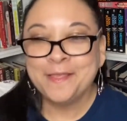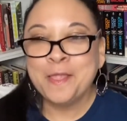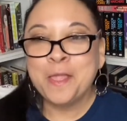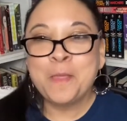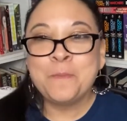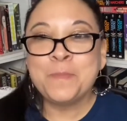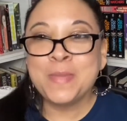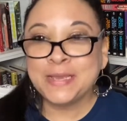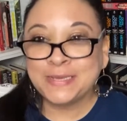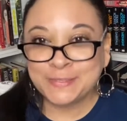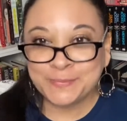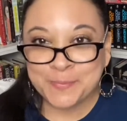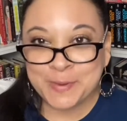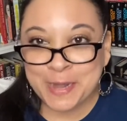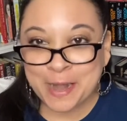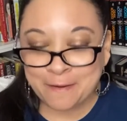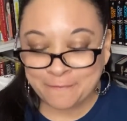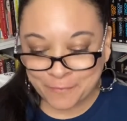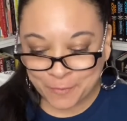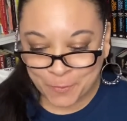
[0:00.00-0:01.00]
Makes me
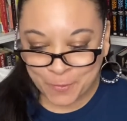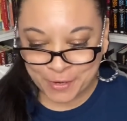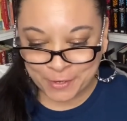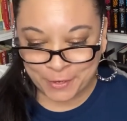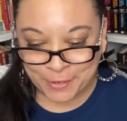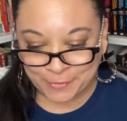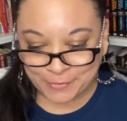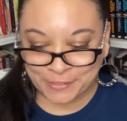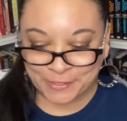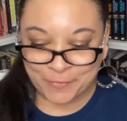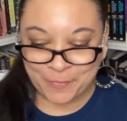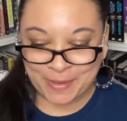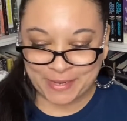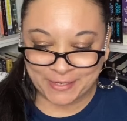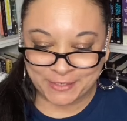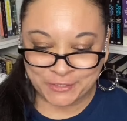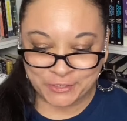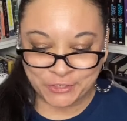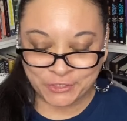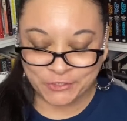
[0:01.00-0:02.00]
never want to go to the
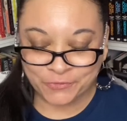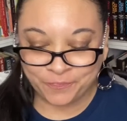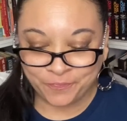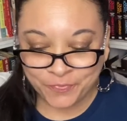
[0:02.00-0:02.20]
beach.